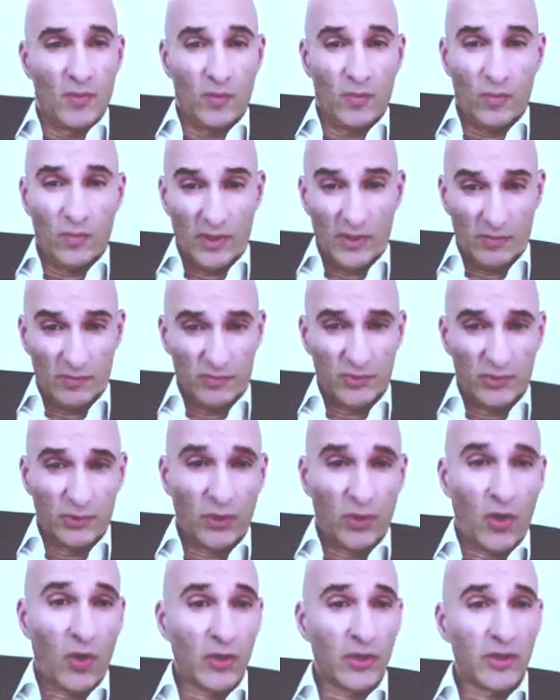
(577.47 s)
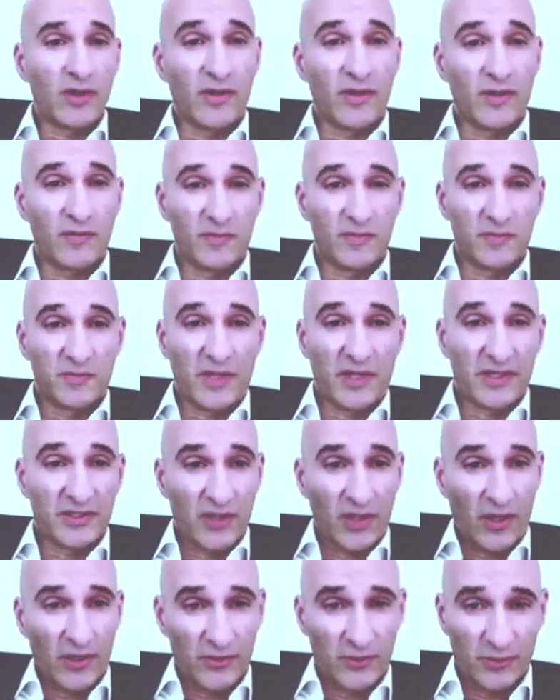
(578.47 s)
Well, to honor my
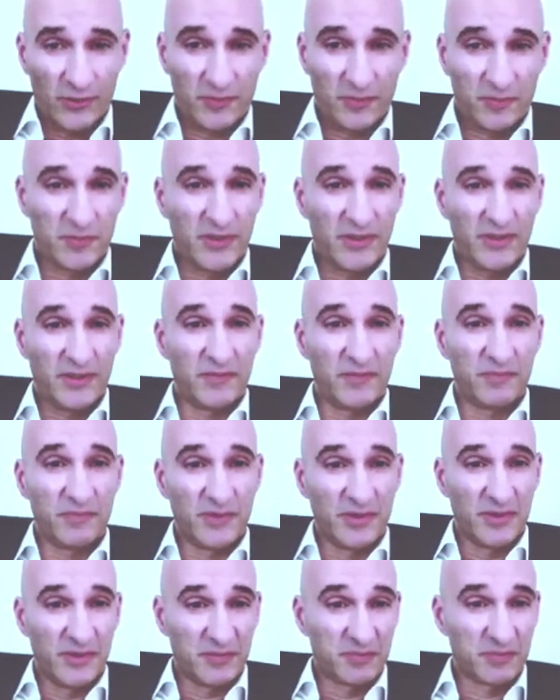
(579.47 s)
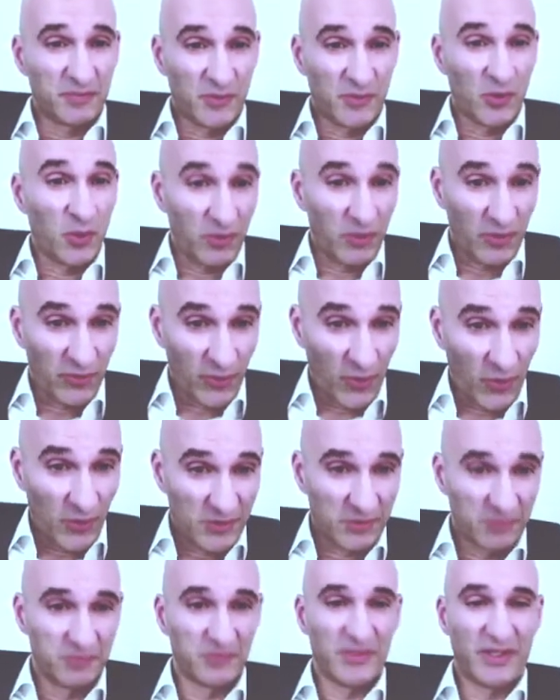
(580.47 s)
title in uh, Global Thought
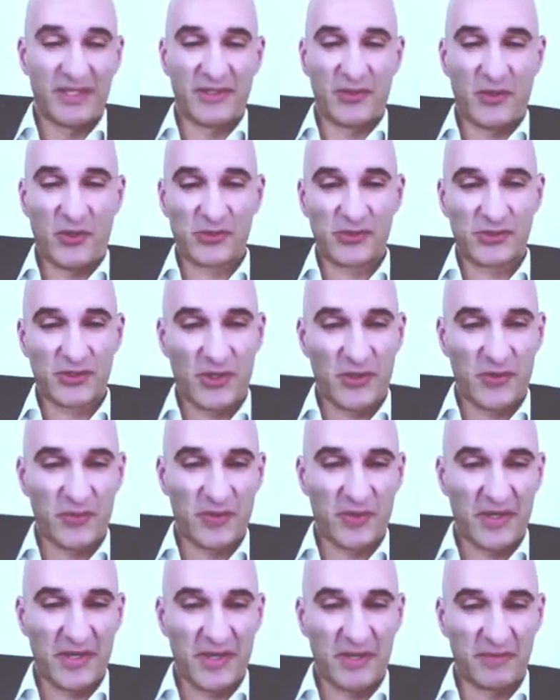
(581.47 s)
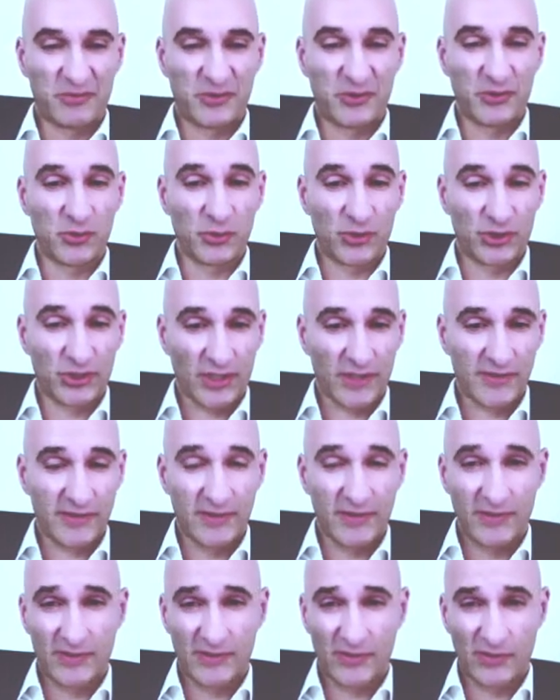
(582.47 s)
and also um, to do
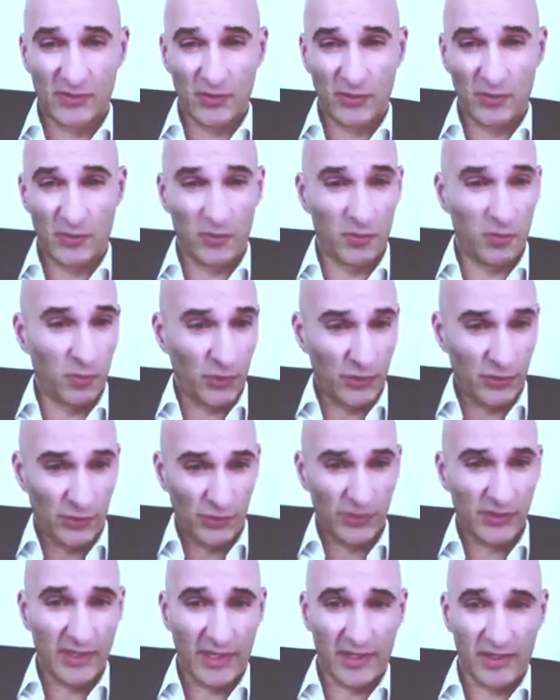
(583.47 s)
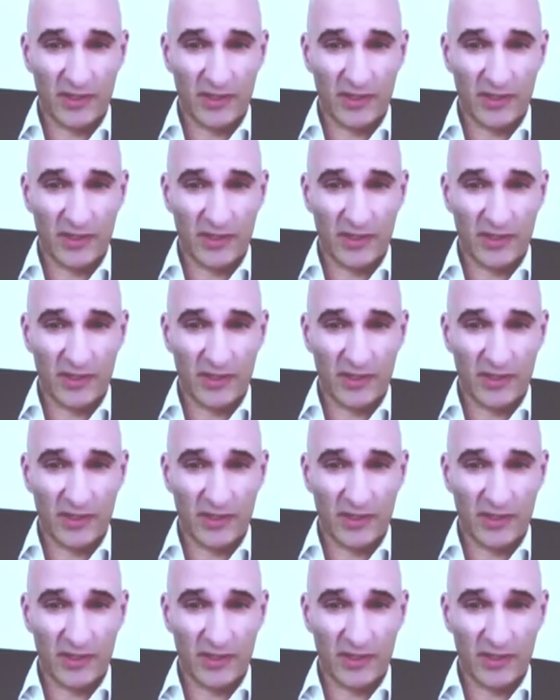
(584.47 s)
justice to what you said